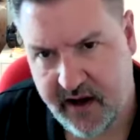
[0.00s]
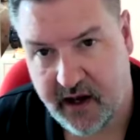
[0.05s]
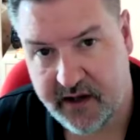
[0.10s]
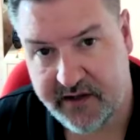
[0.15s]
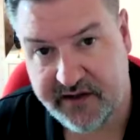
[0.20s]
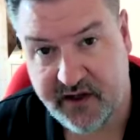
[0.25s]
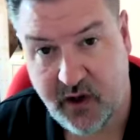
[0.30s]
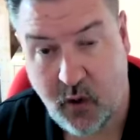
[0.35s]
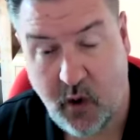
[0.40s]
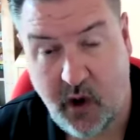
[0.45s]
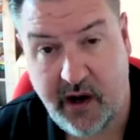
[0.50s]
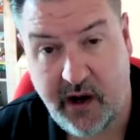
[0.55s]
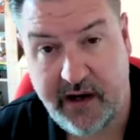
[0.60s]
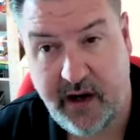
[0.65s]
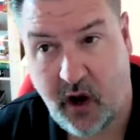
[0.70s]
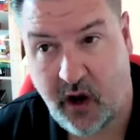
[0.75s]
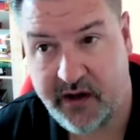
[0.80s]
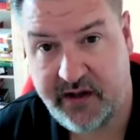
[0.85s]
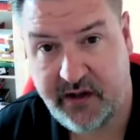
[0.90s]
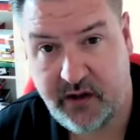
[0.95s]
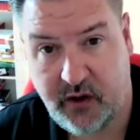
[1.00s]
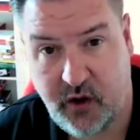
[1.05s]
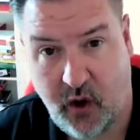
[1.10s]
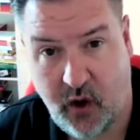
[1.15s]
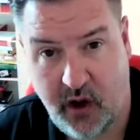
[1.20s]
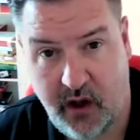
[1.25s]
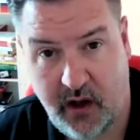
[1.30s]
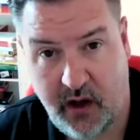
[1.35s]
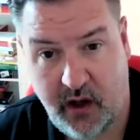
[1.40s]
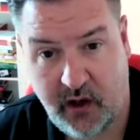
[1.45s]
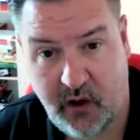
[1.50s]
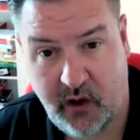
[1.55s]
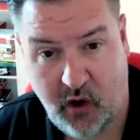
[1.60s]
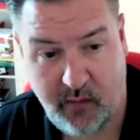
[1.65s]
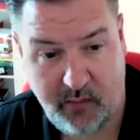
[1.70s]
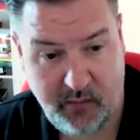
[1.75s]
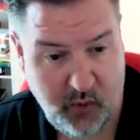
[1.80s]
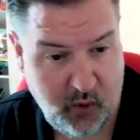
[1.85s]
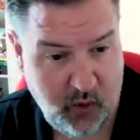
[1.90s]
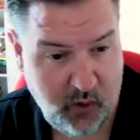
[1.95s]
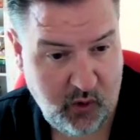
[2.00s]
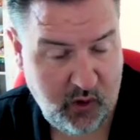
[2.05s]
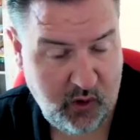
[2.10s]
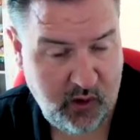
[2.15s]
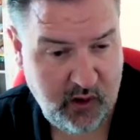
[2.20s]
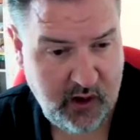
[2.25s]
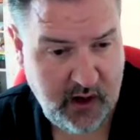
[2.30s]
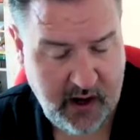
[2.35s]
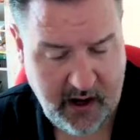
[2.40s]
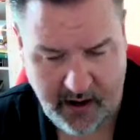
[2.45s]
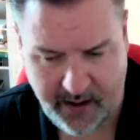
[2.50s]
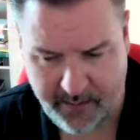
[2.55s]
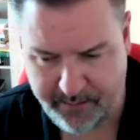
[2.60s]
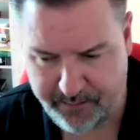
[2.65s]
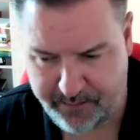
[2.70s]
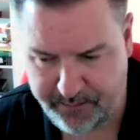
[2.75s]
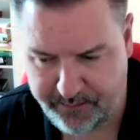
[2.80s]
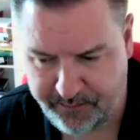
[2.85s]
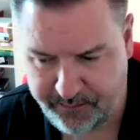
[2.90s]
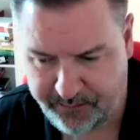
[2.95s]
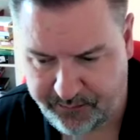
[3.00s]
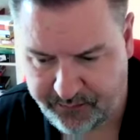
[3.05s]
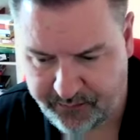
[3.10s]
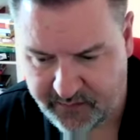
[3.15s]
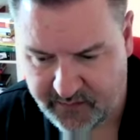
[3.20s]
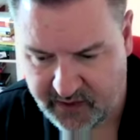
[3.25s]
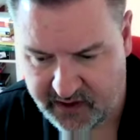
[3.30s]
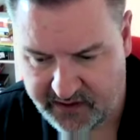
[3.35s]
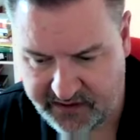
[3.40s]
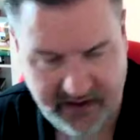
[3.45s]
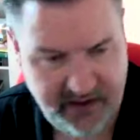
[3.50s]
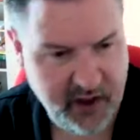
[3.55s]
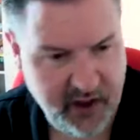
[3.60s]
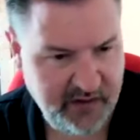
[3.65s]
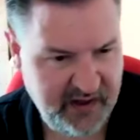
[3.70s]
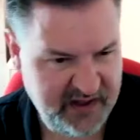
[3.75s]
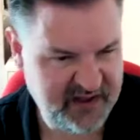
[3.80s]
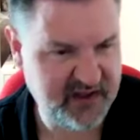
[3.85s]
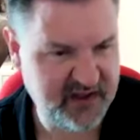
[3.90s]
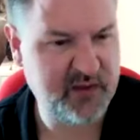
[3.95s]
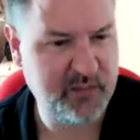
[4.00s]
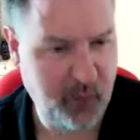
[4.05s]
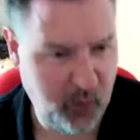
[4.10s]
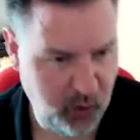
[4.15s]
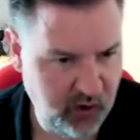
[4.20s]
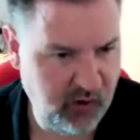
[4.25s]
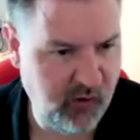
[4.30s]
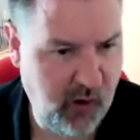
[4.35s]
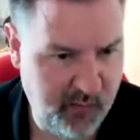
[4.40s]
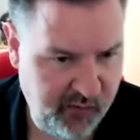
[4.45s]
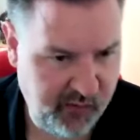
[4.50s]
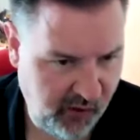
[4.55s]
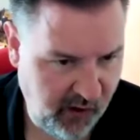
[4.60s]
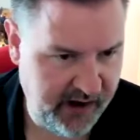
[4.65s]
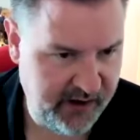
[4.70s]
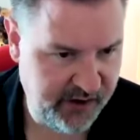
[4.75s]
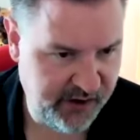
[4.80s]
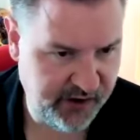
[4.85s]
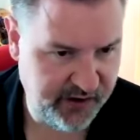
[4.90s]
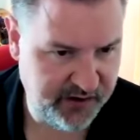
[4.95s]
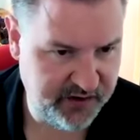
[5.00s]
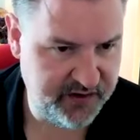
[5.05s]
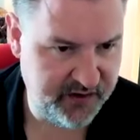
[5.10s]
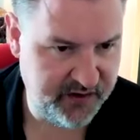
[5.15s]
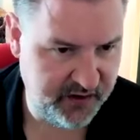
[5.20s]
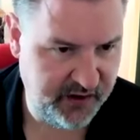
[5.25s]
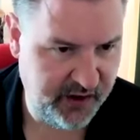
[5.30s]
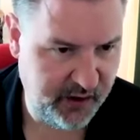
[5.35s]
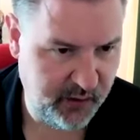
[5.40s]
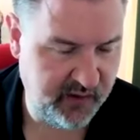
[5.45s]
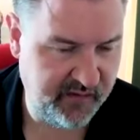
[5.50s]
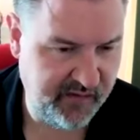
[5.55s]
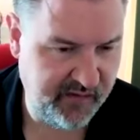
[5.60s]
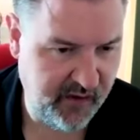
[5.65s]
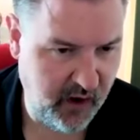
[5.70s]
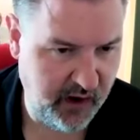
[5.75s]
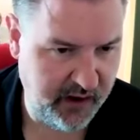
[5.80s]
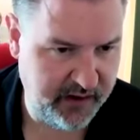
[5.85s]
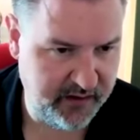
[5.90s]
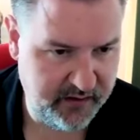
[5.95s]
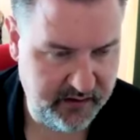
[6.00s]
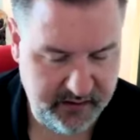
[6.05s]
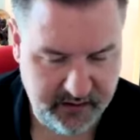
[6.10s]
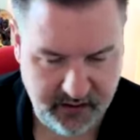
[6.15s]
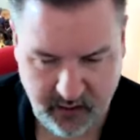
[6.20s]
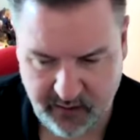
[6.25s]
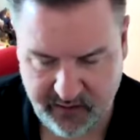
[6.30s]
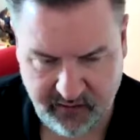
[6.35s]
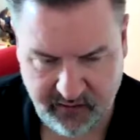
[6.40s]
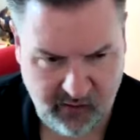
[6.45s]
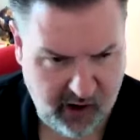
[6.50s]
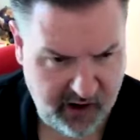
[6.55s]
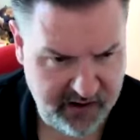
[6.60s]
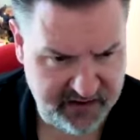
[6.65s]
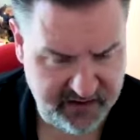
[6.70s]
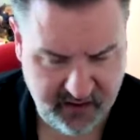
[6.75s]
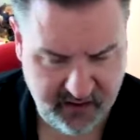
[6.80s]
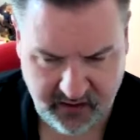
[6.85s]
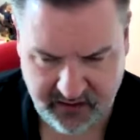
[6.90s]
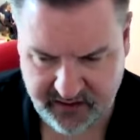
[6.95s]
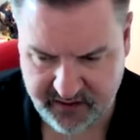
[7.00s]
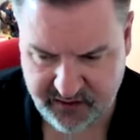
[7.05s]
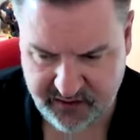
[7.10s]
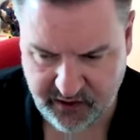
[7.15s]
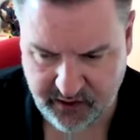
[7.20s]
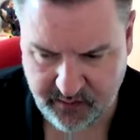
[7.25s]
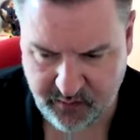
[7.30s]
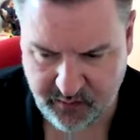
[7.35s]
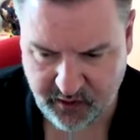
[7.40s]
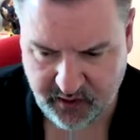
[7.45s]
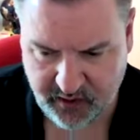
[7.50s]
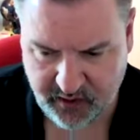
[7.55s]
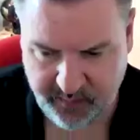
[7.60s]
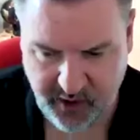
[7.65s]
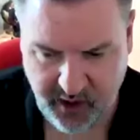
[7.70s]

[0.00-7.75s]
And so I, I got a lot more, um, you know, these are smaller operations than you would find, you know, in the Writers and Artists Yearbook.